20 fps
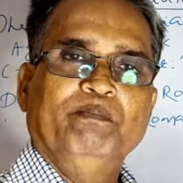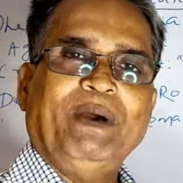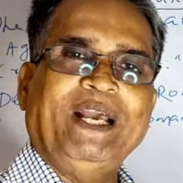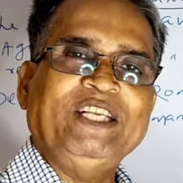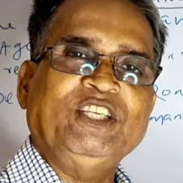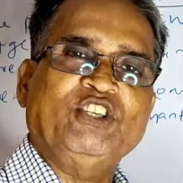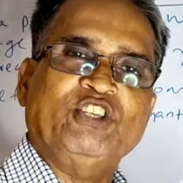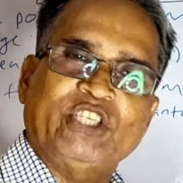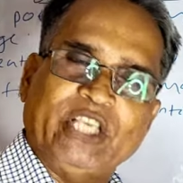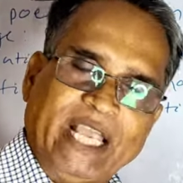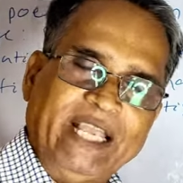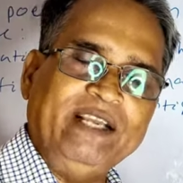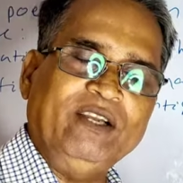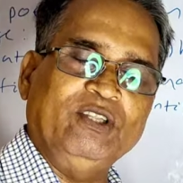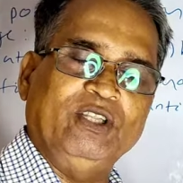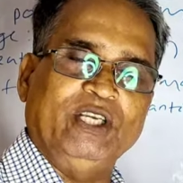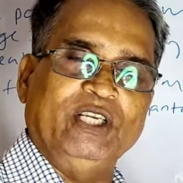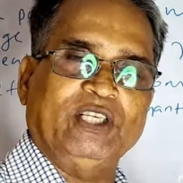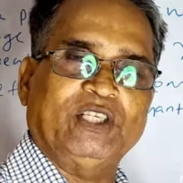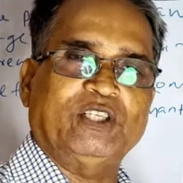By
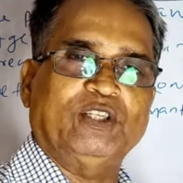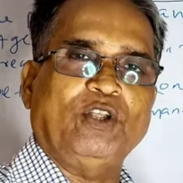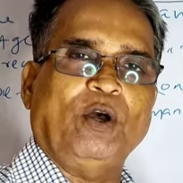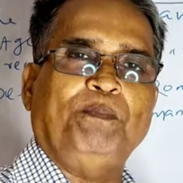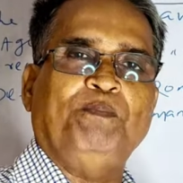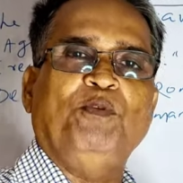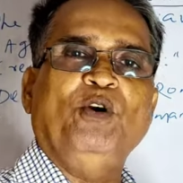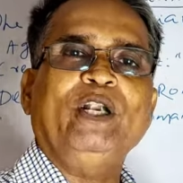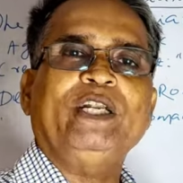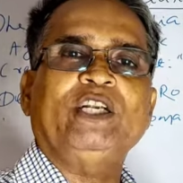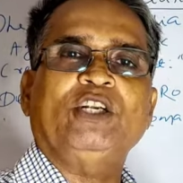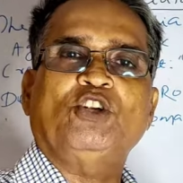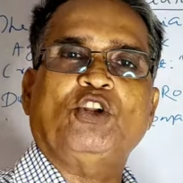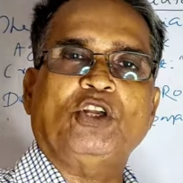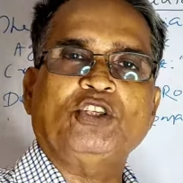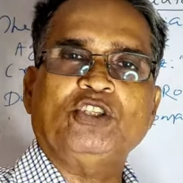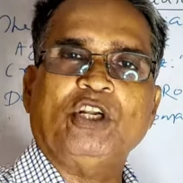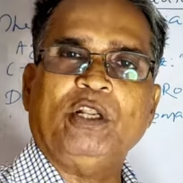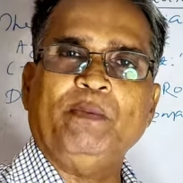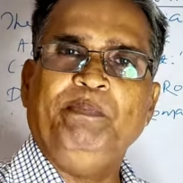saying this, the poet
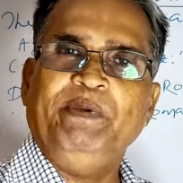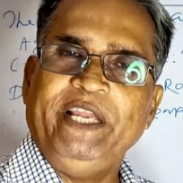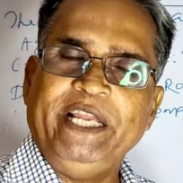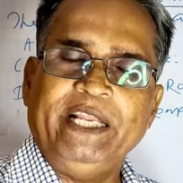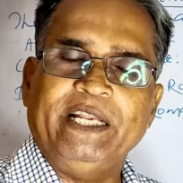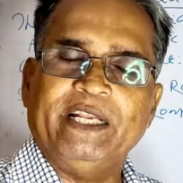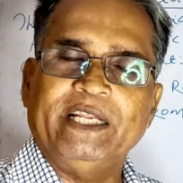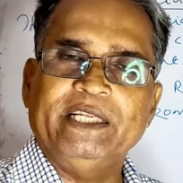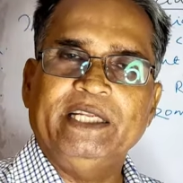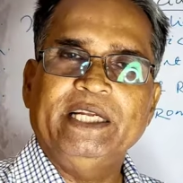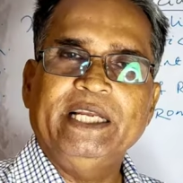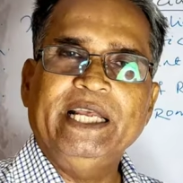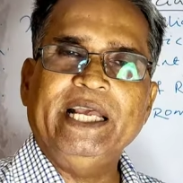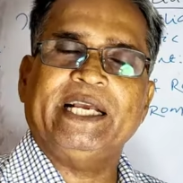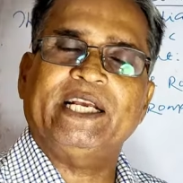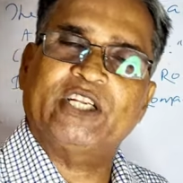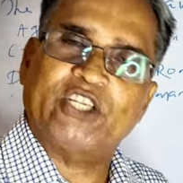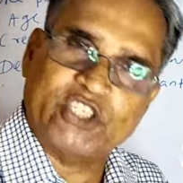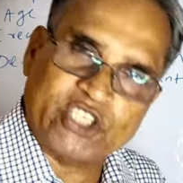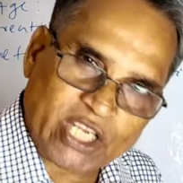does not mean
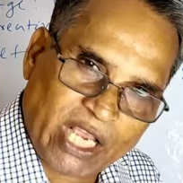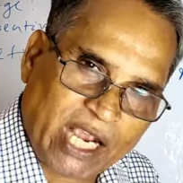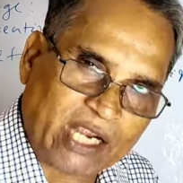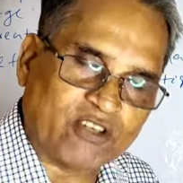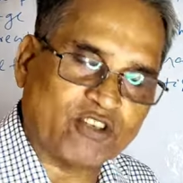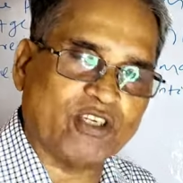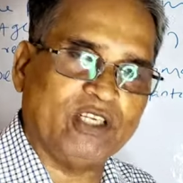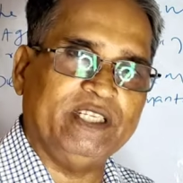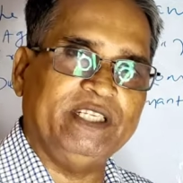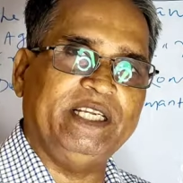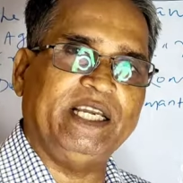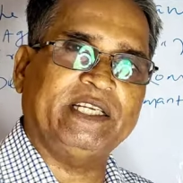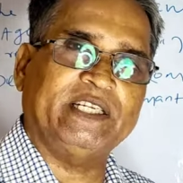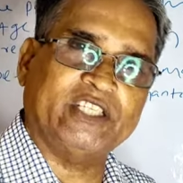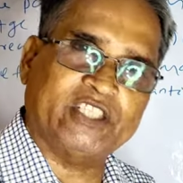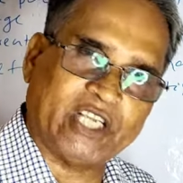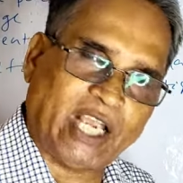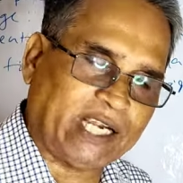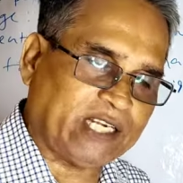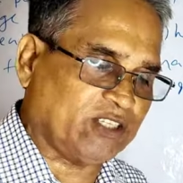exactly,
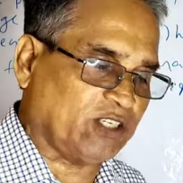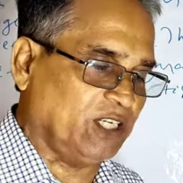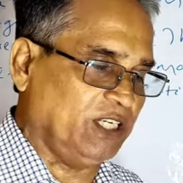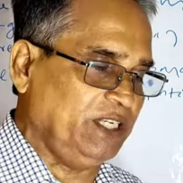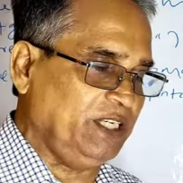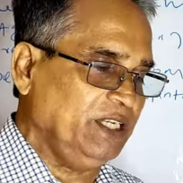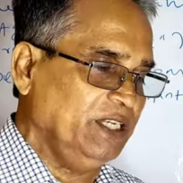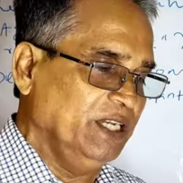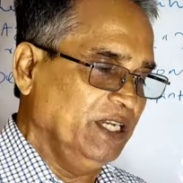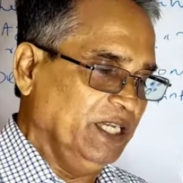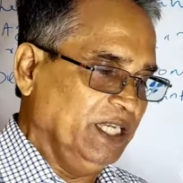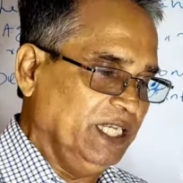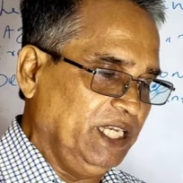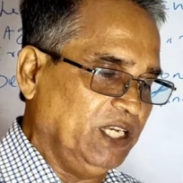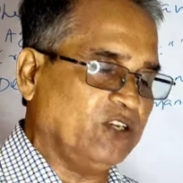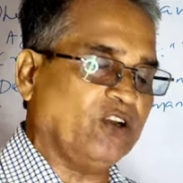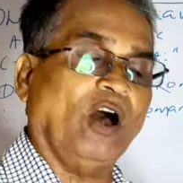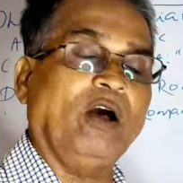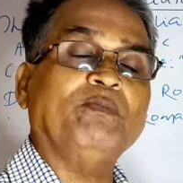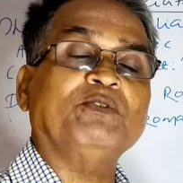exactly,
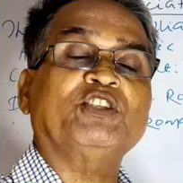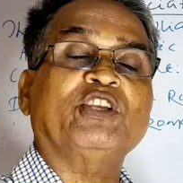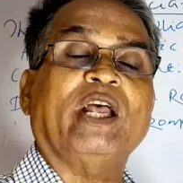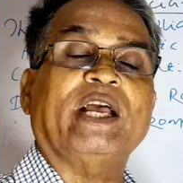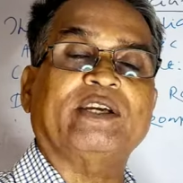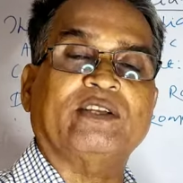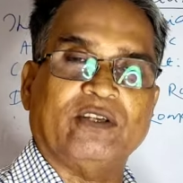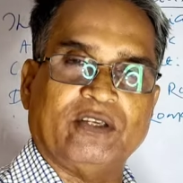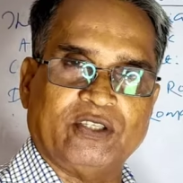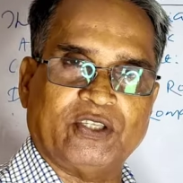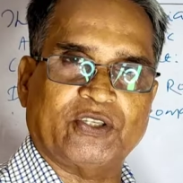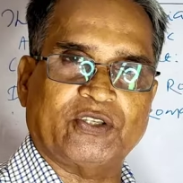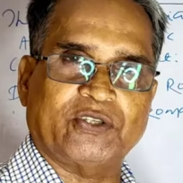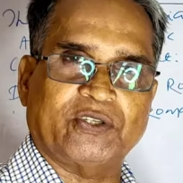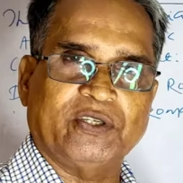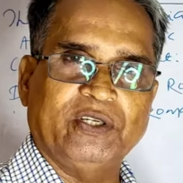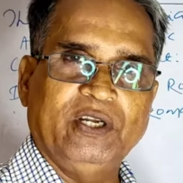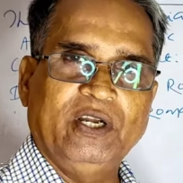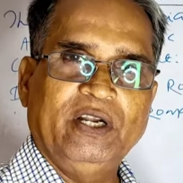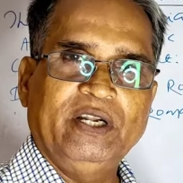he comes
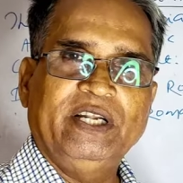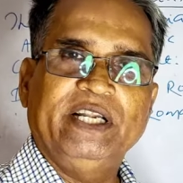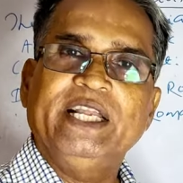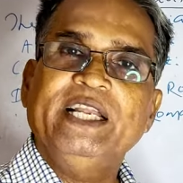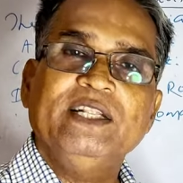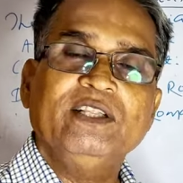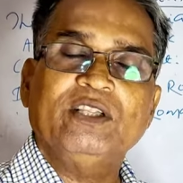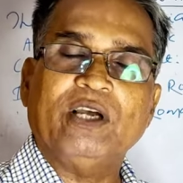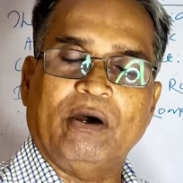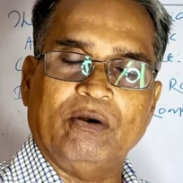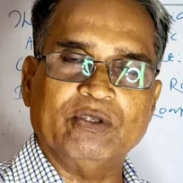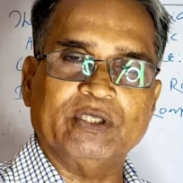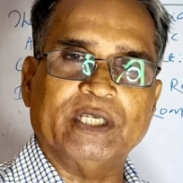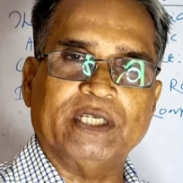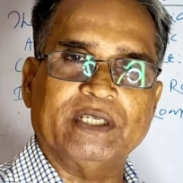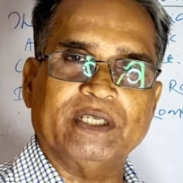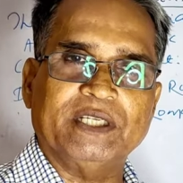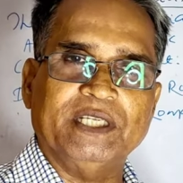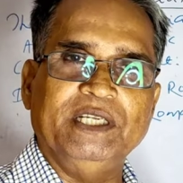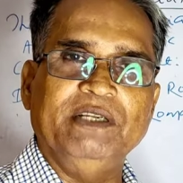us
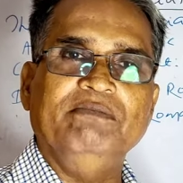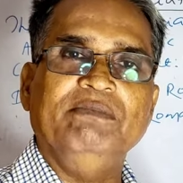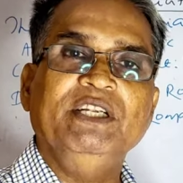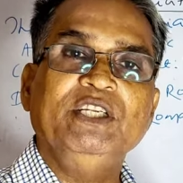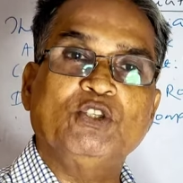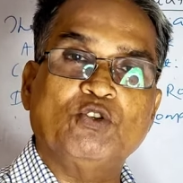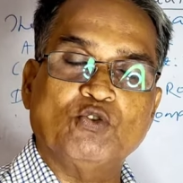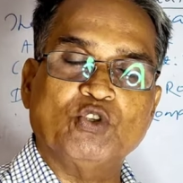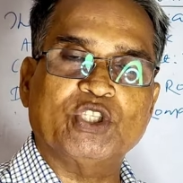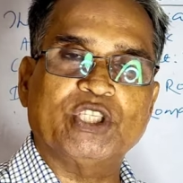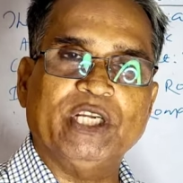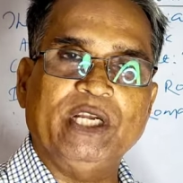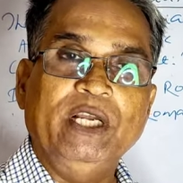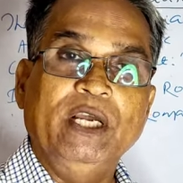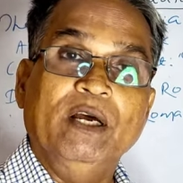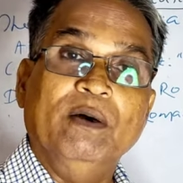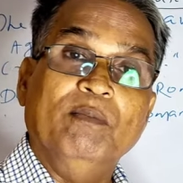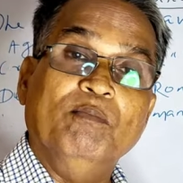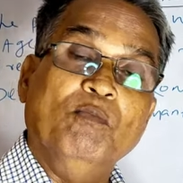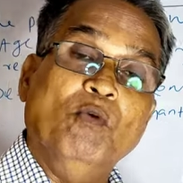10,000. He means to
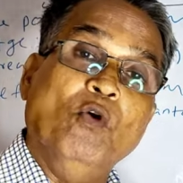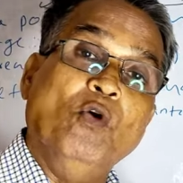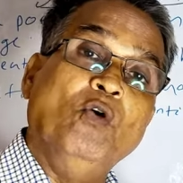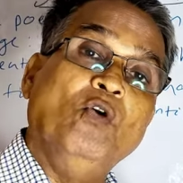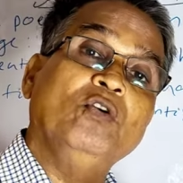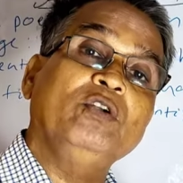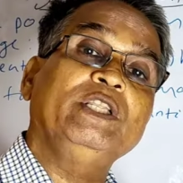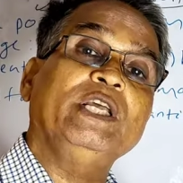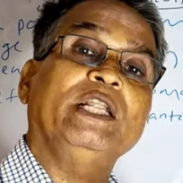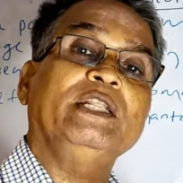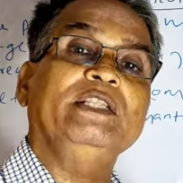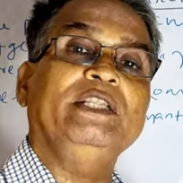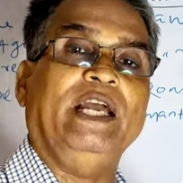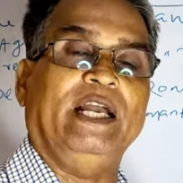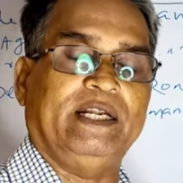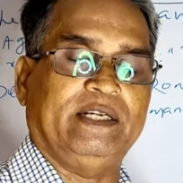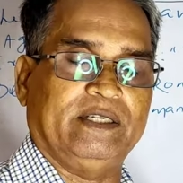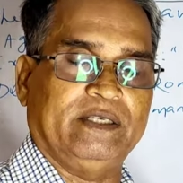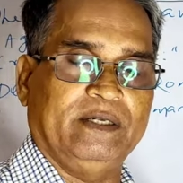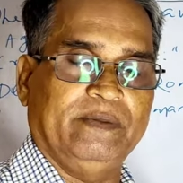say more than
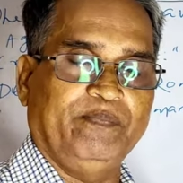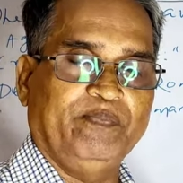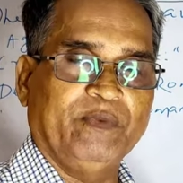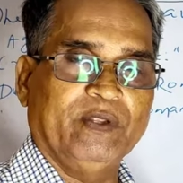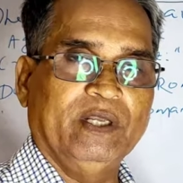that.